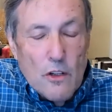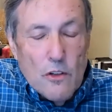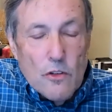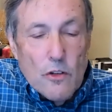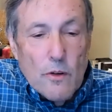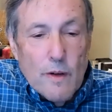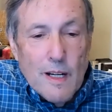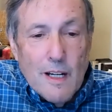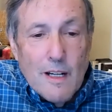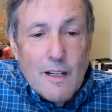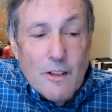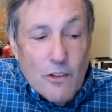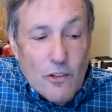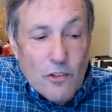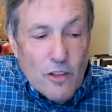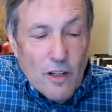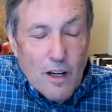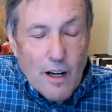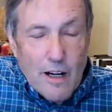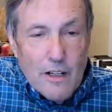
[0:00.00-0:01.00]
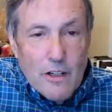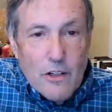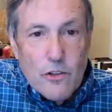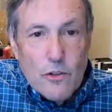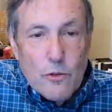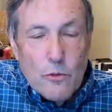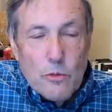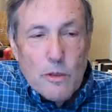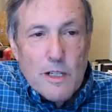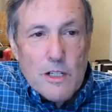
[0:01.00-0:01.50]
So he
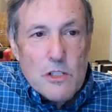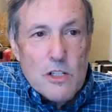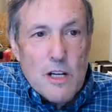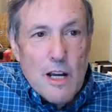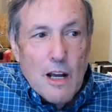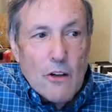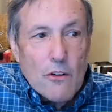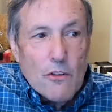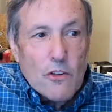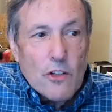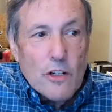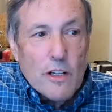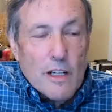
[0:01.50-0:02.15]
decided to reach out